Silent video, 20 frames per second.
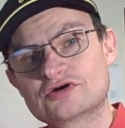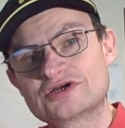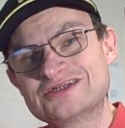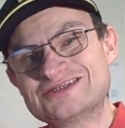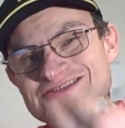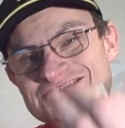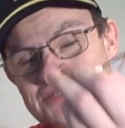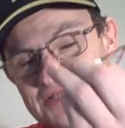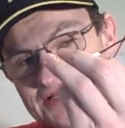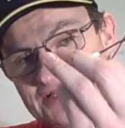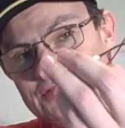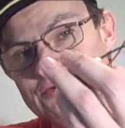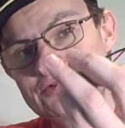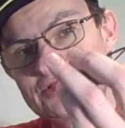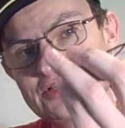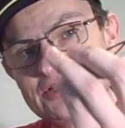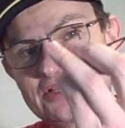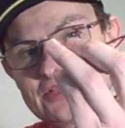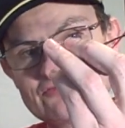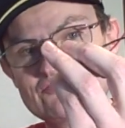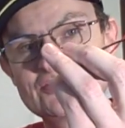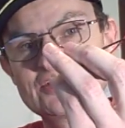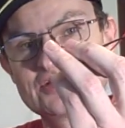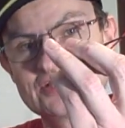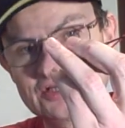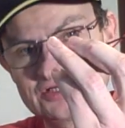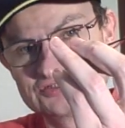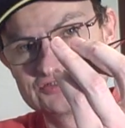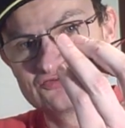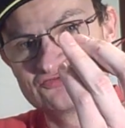continually giving it
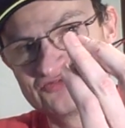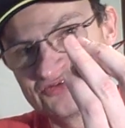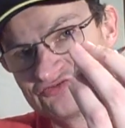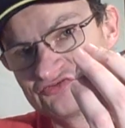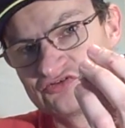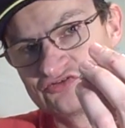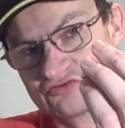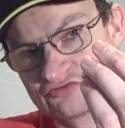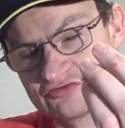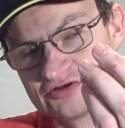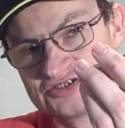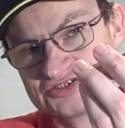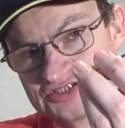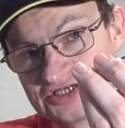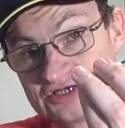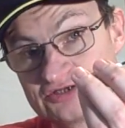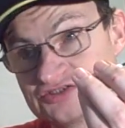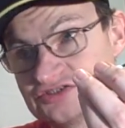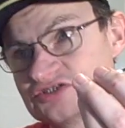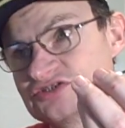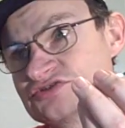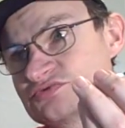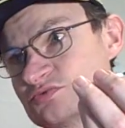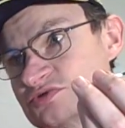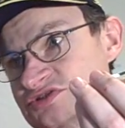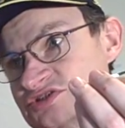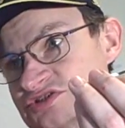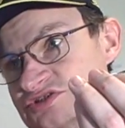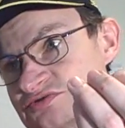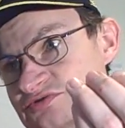150 degrees Celsius,
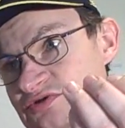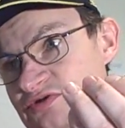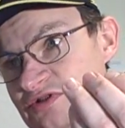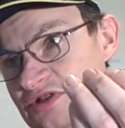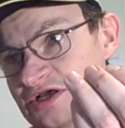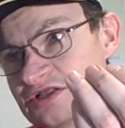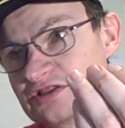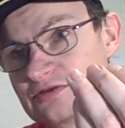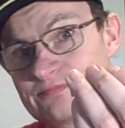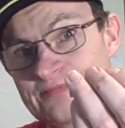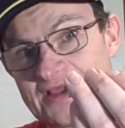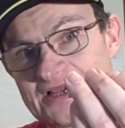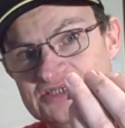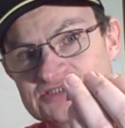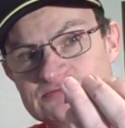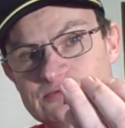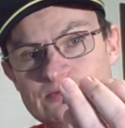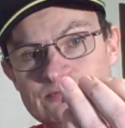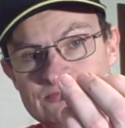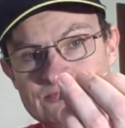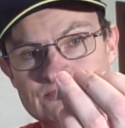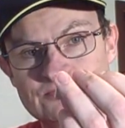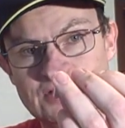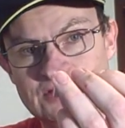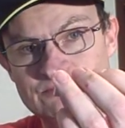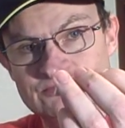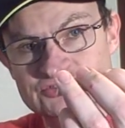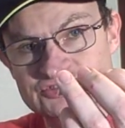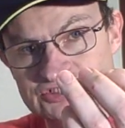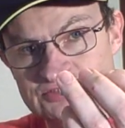which is like the maximum
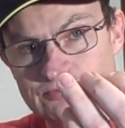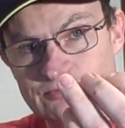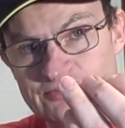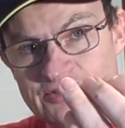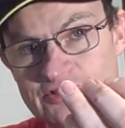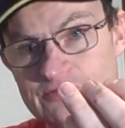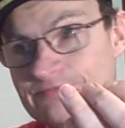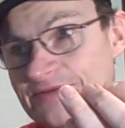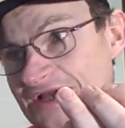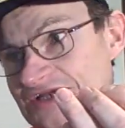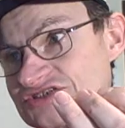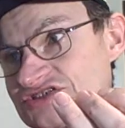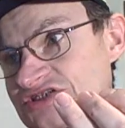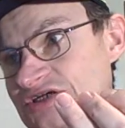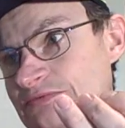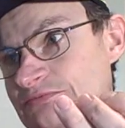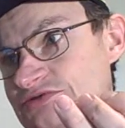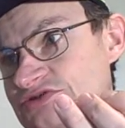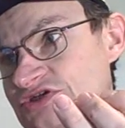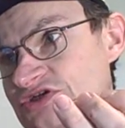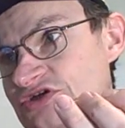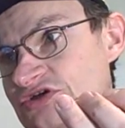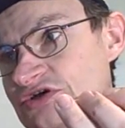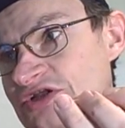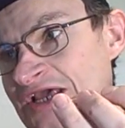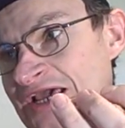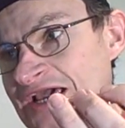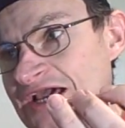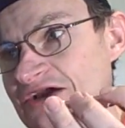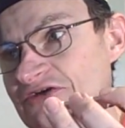and presumably the best temperature you
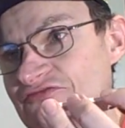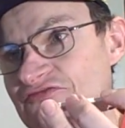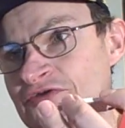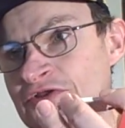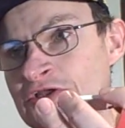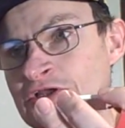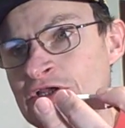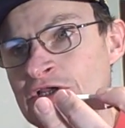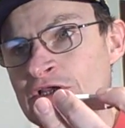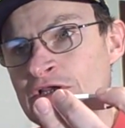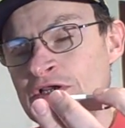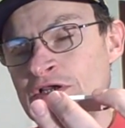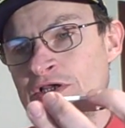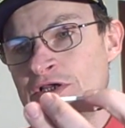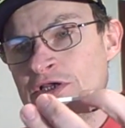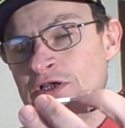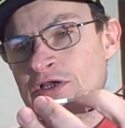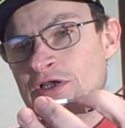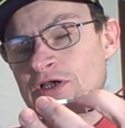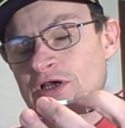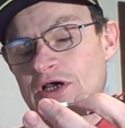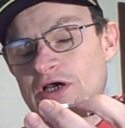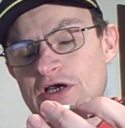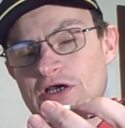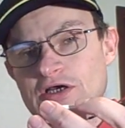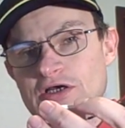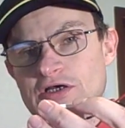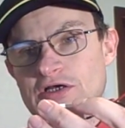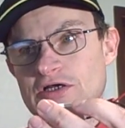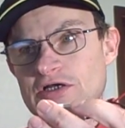could
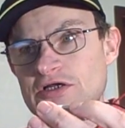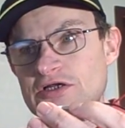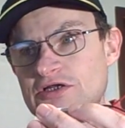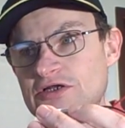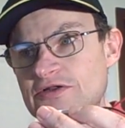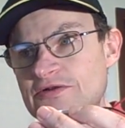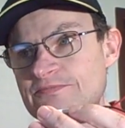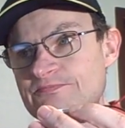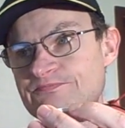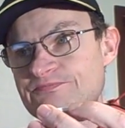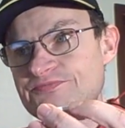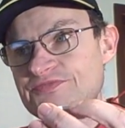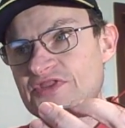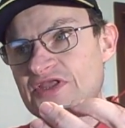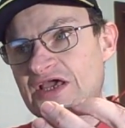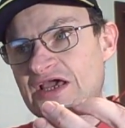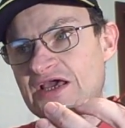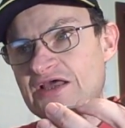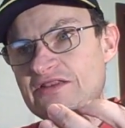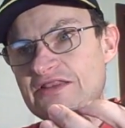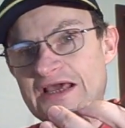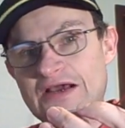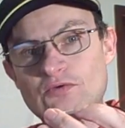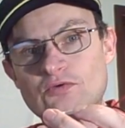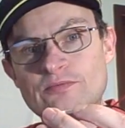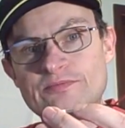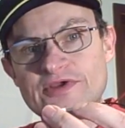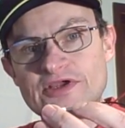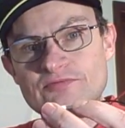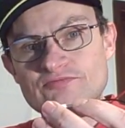have. And that
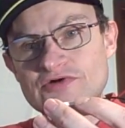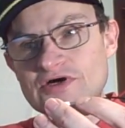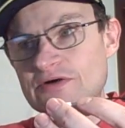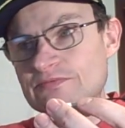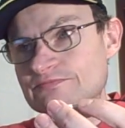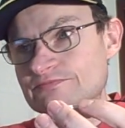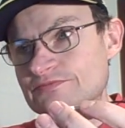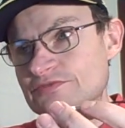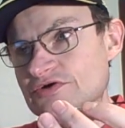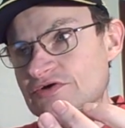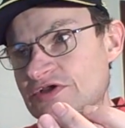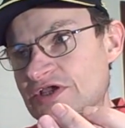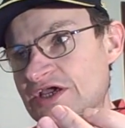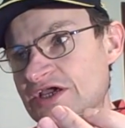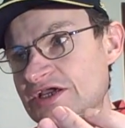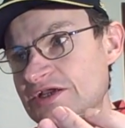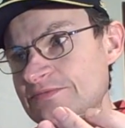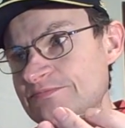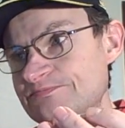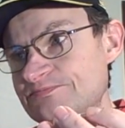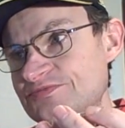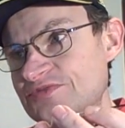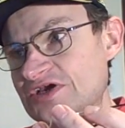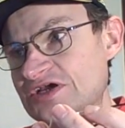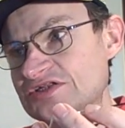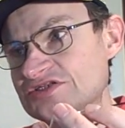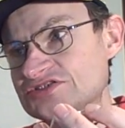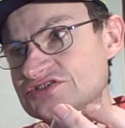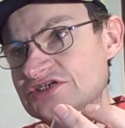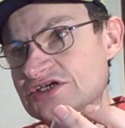will be a problem. Okay,
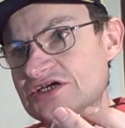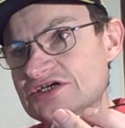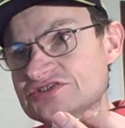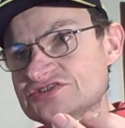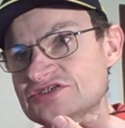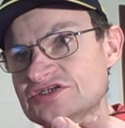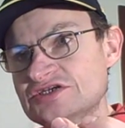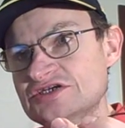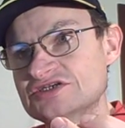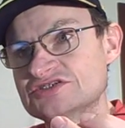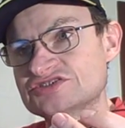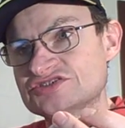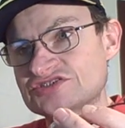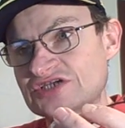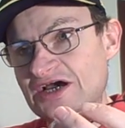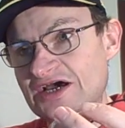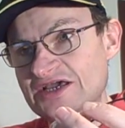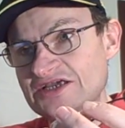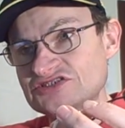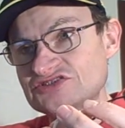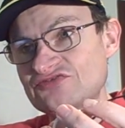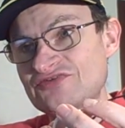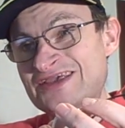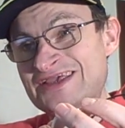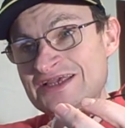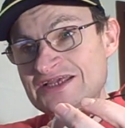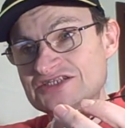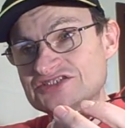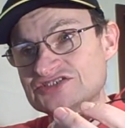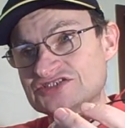then says size of
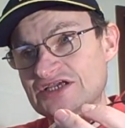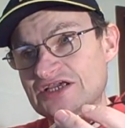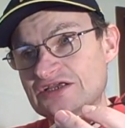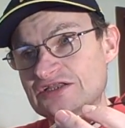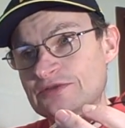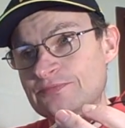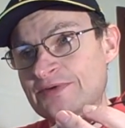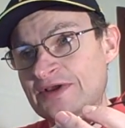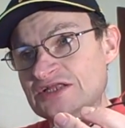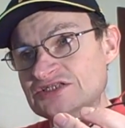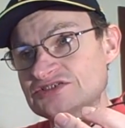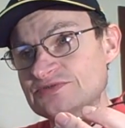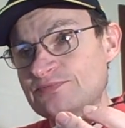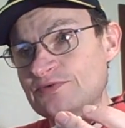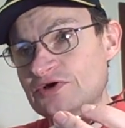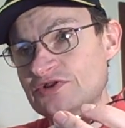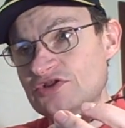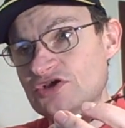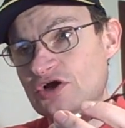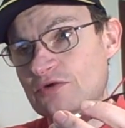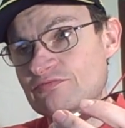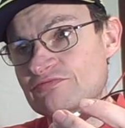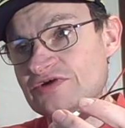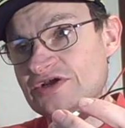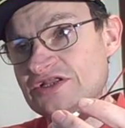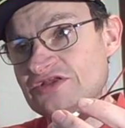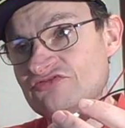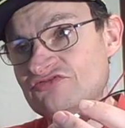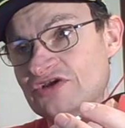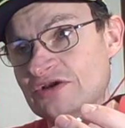heatsink depends upon the
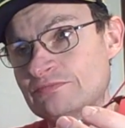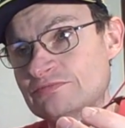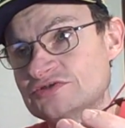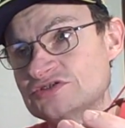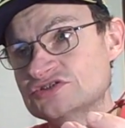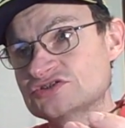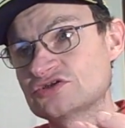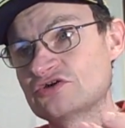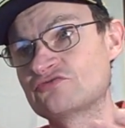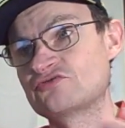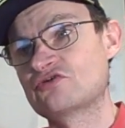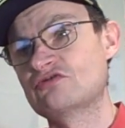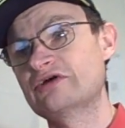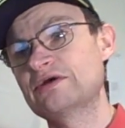operating temperatures of your